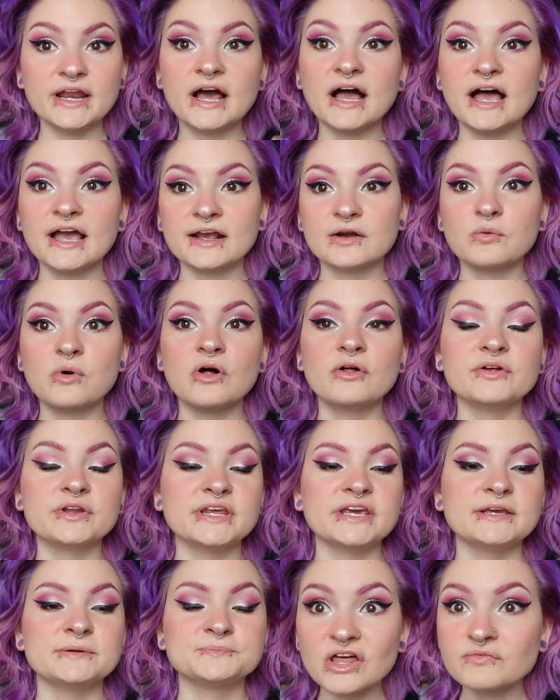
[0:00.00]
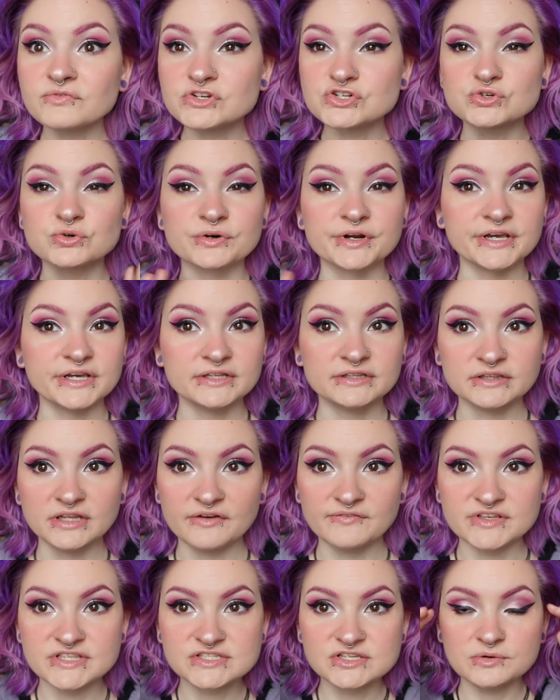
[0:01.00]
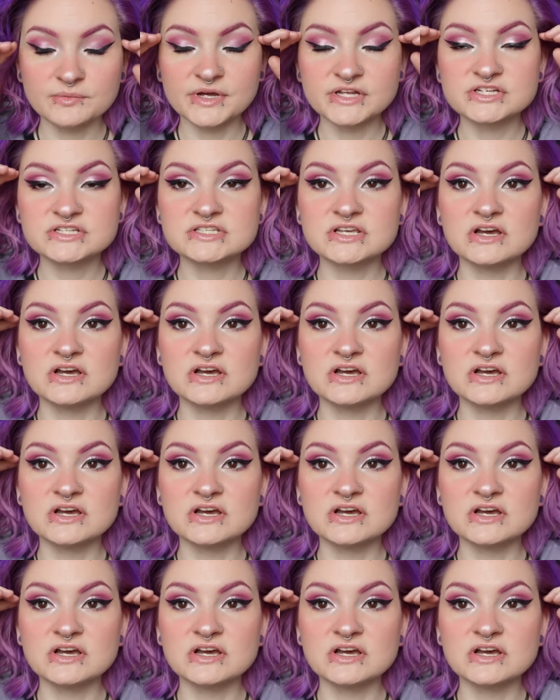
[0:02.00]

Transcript: high quality. Love the jewelry, love it so much, it's